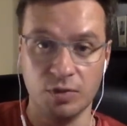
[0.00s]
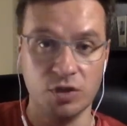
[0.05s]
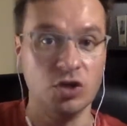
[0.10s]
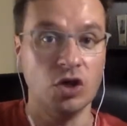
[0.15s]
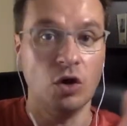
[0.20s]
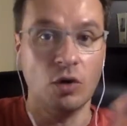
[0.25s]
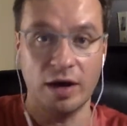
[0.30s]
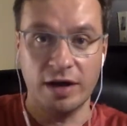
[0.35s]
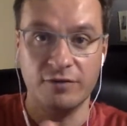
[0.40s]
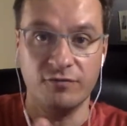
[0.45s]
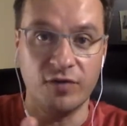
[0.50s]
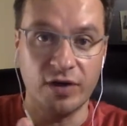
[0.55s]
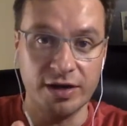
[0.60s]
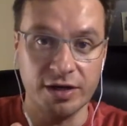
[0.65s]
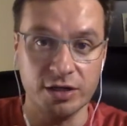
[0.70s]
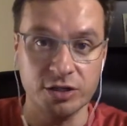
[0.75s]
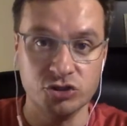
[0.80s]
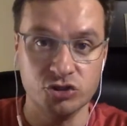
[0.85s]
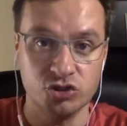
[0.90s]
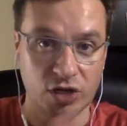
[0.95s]
you know how to find
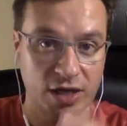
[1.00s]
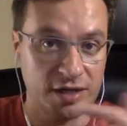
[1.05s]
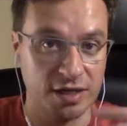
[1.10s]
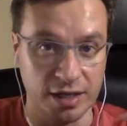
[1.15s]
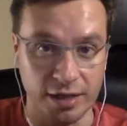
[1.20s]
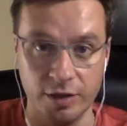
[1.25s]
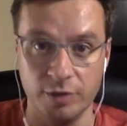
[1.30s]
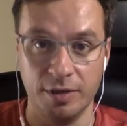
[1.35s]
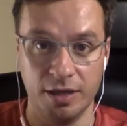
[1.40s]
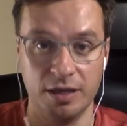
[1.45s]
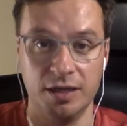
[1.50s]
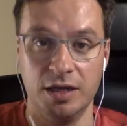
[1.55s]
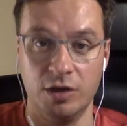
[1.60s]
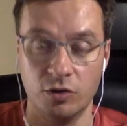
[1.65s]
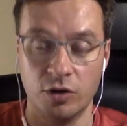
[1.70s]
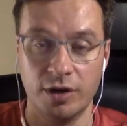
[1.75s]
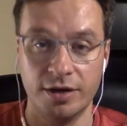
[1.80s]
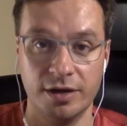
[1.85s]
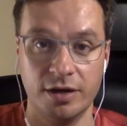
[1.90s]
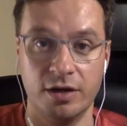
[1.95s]
a good translator because
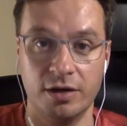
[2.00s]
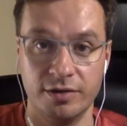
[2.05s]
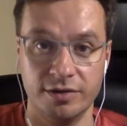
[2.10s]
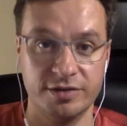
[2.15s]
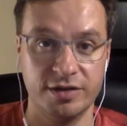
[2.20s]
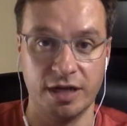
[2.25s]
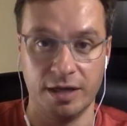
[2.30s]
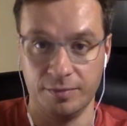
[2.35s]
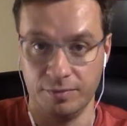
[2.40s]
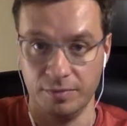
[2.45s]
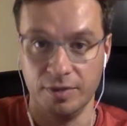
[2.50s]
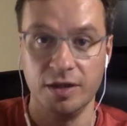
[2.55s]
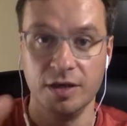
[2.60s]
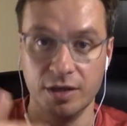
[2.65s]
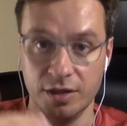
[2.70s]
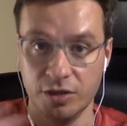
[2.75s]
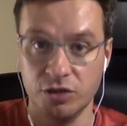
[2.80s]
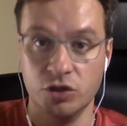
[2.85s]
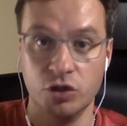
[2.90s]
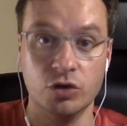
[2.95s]
you're on it all the time,
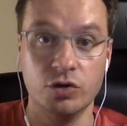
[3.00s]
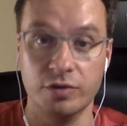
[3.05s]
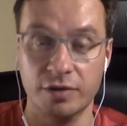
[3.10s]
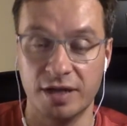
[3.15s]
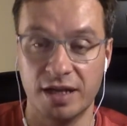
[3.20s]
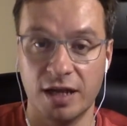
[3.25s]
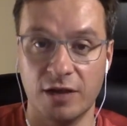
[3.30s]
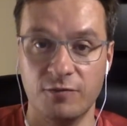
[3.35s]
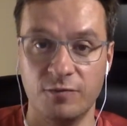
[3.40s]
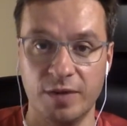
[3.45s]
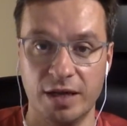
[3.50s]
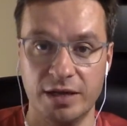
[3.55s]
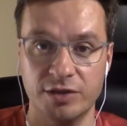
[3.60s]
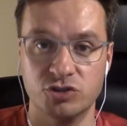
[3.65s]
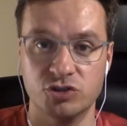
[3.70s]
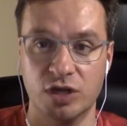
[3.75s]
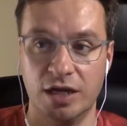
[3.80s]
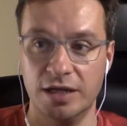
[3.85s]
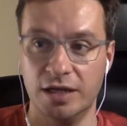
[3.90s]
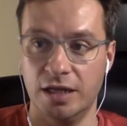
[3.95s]
you yourself being a
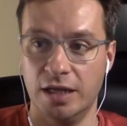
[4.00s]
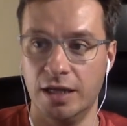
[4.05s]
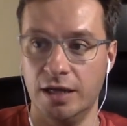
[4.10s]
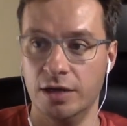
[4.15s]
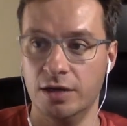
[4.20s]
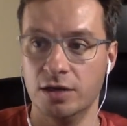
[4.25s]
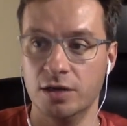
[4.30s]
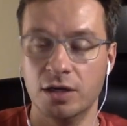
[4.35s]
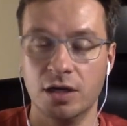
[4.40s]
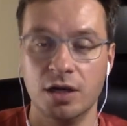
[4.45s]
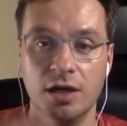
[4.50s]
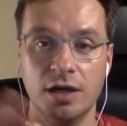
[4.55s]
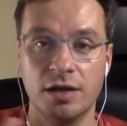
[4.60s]
translator.